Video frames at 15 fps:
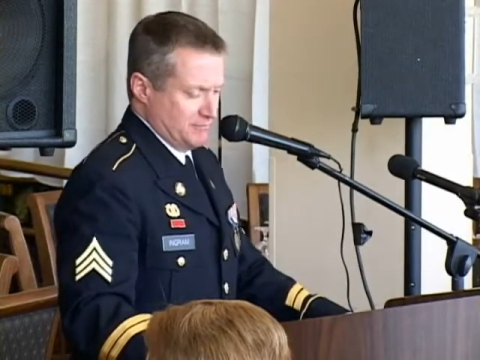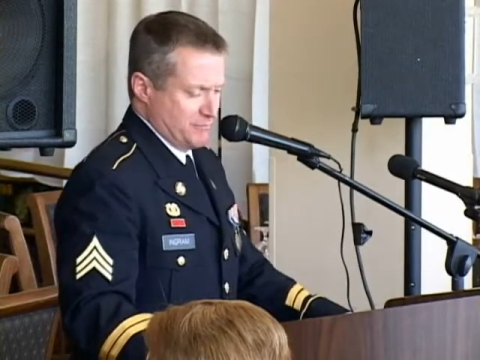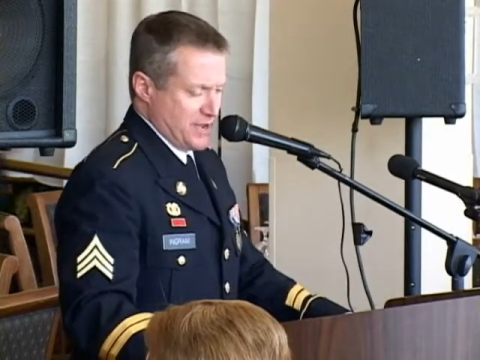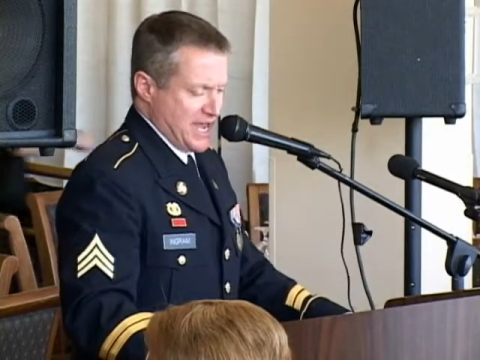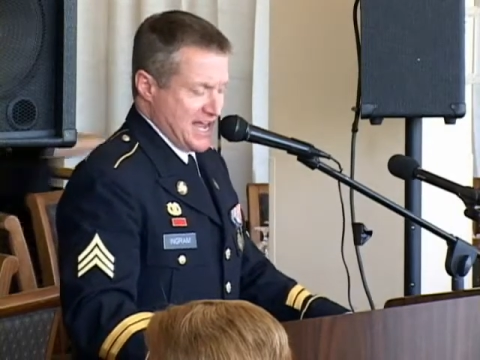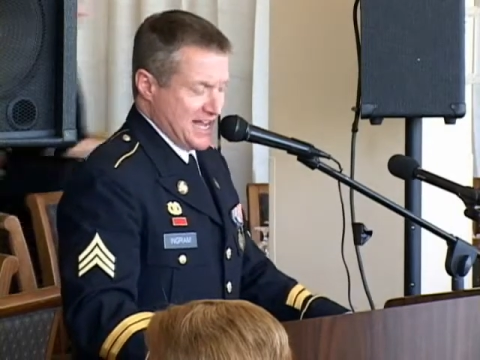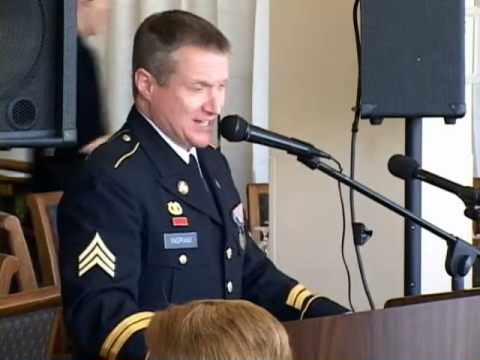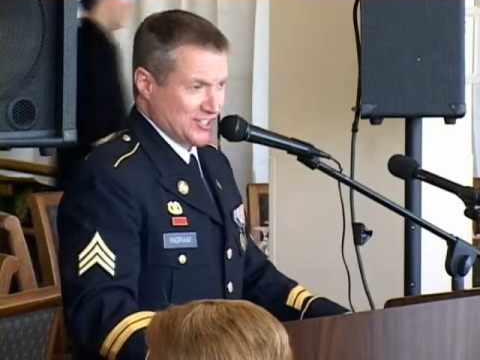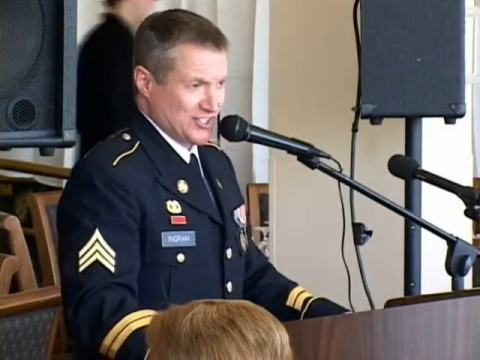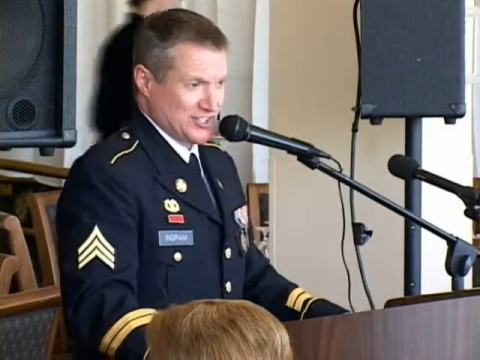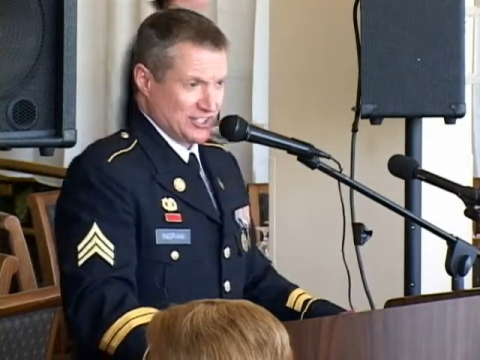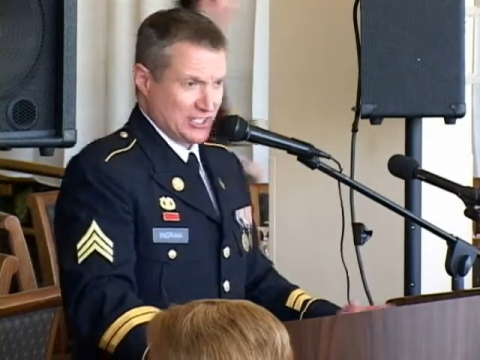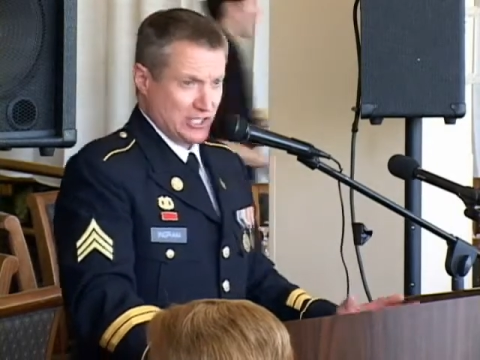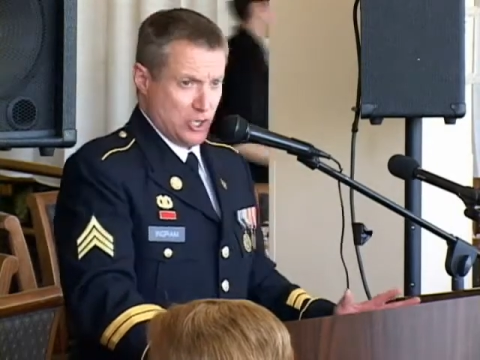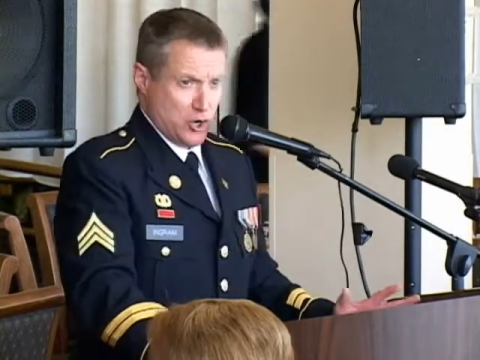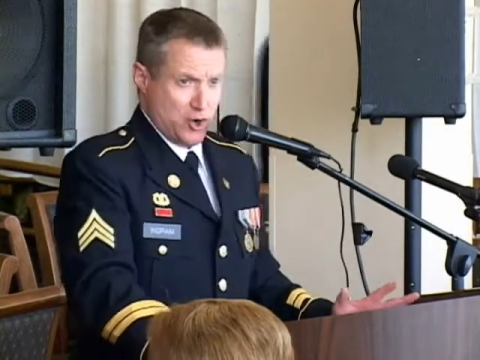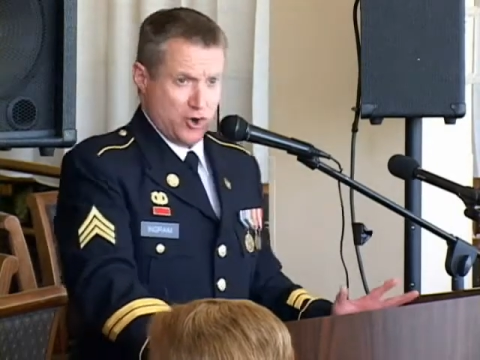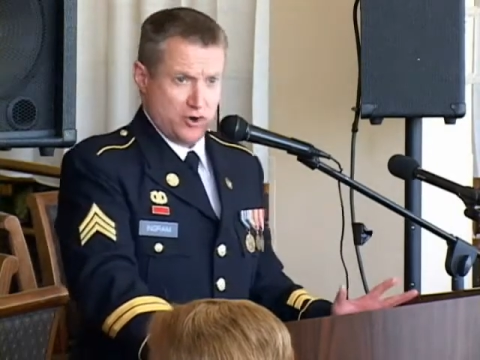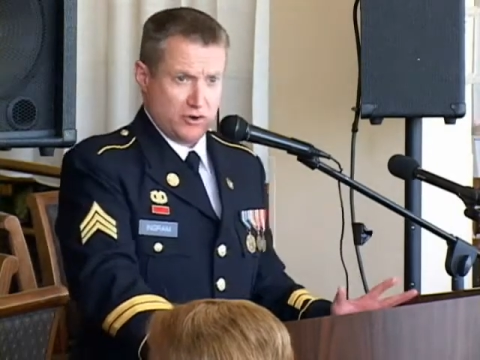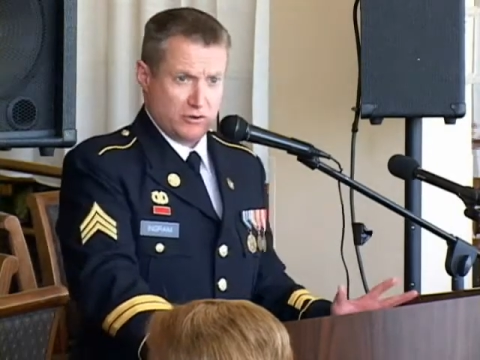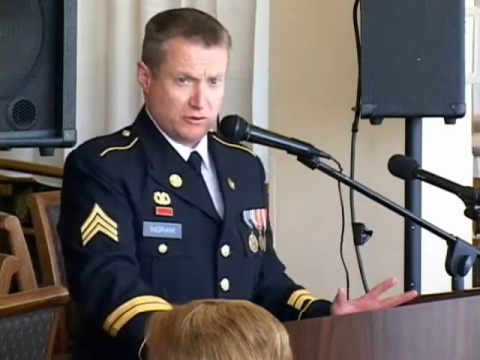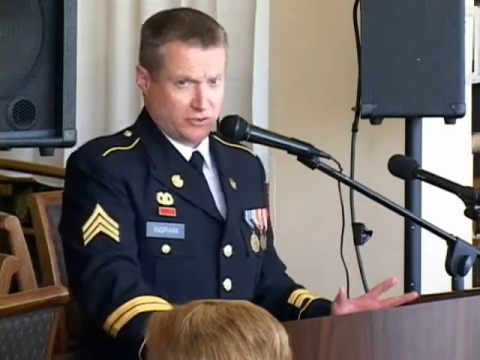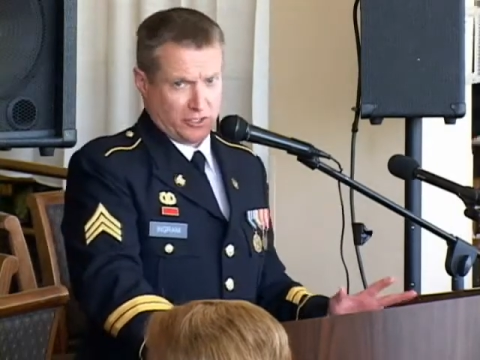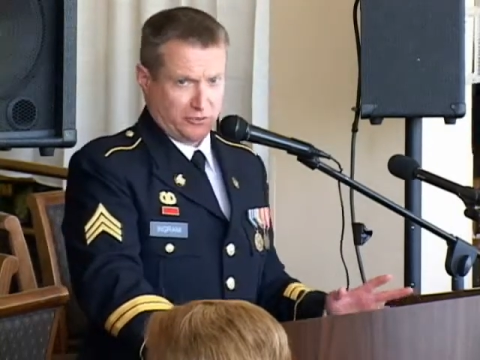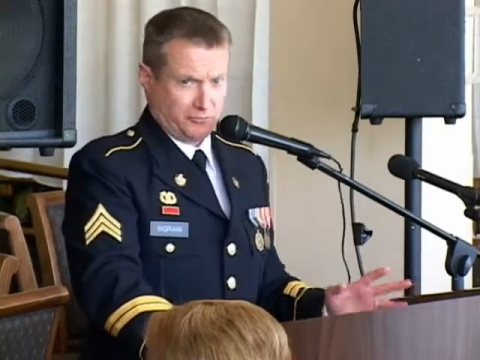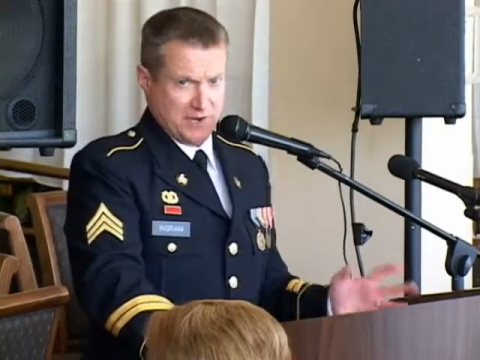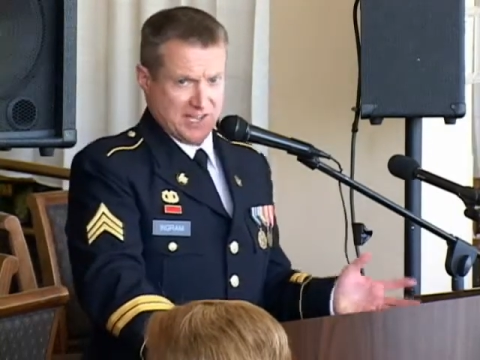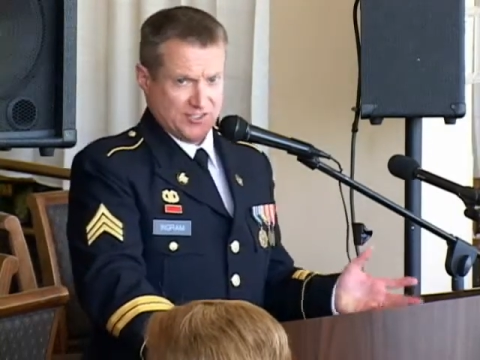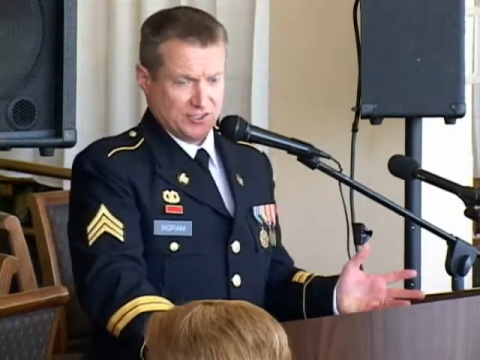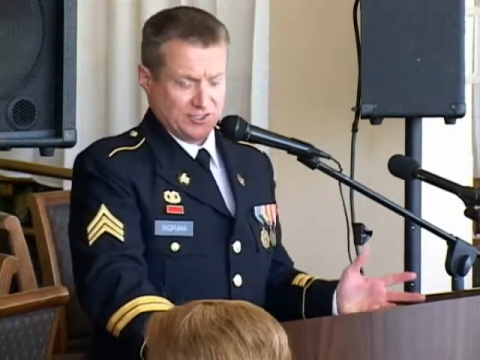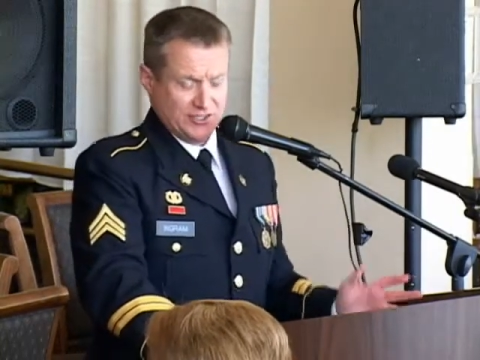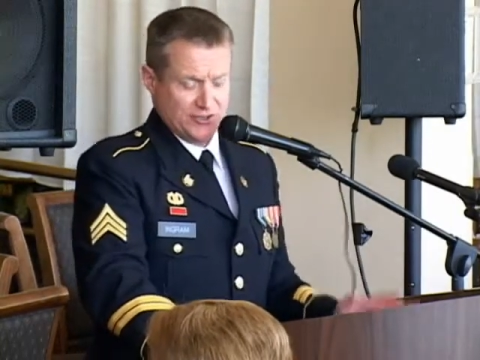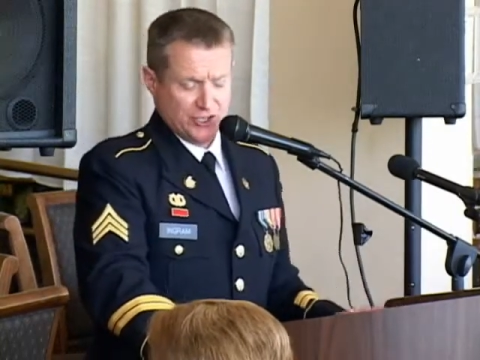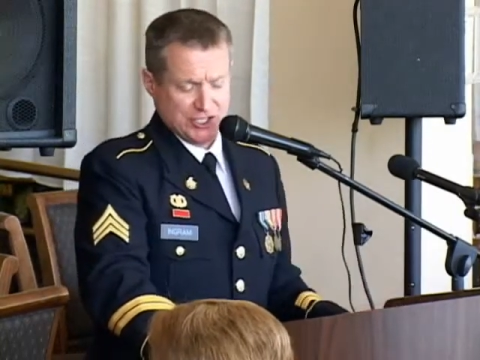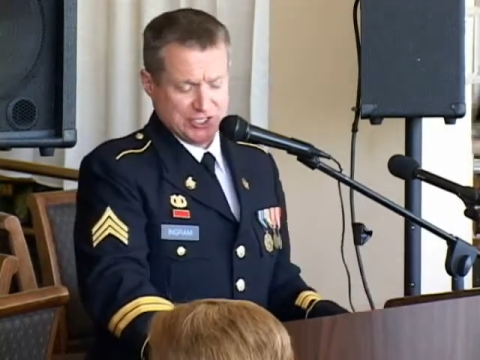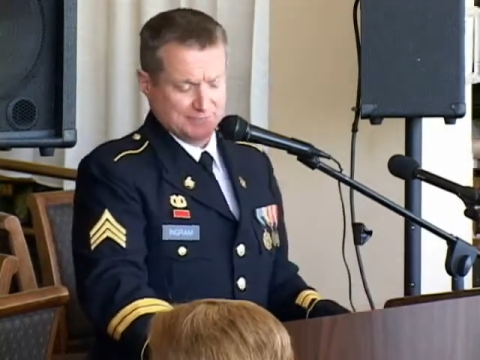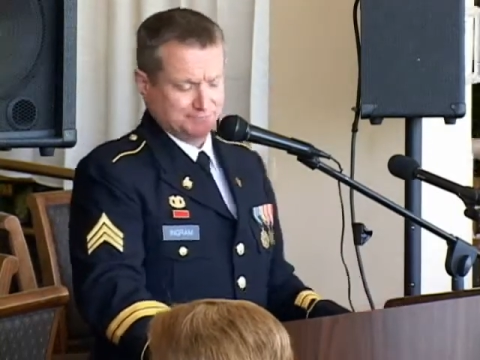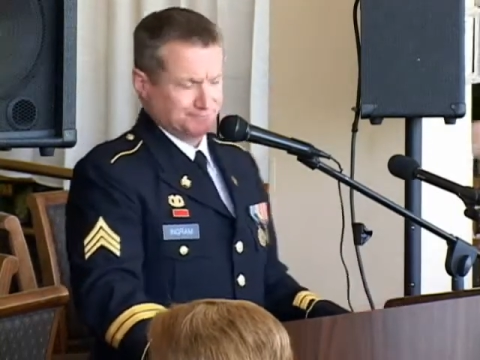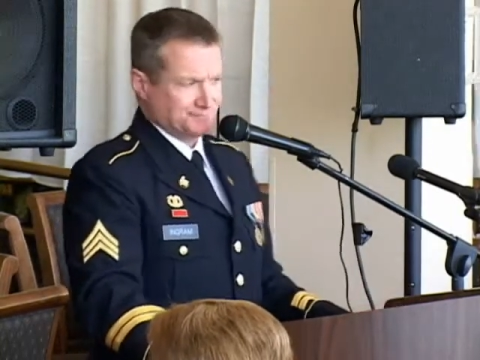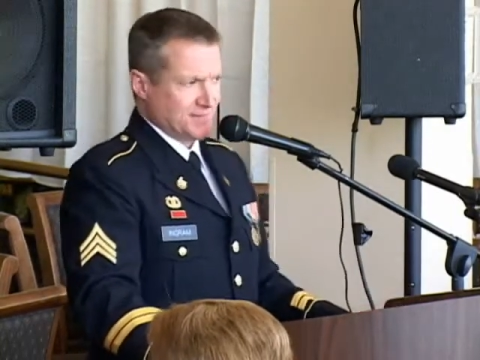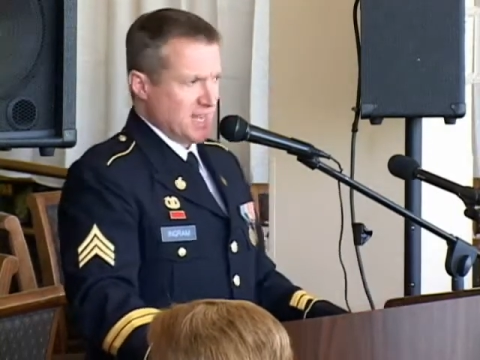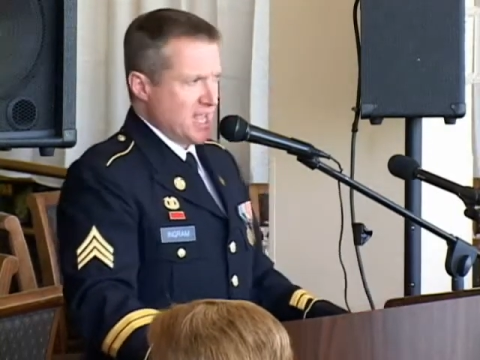passed a law or a resolution